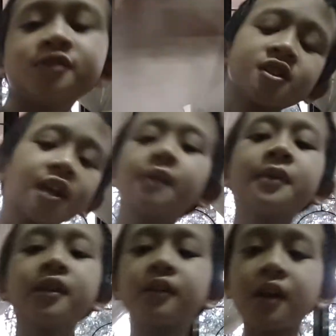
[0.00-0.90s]
Just tell
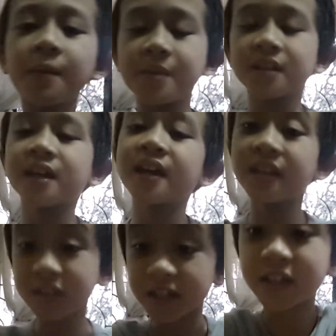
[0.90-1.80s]
me in the comment
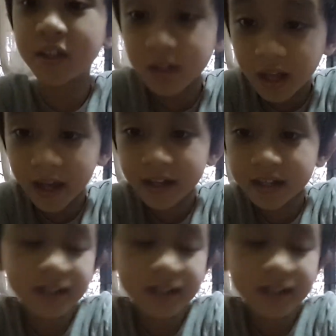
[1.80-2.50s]
anything you like.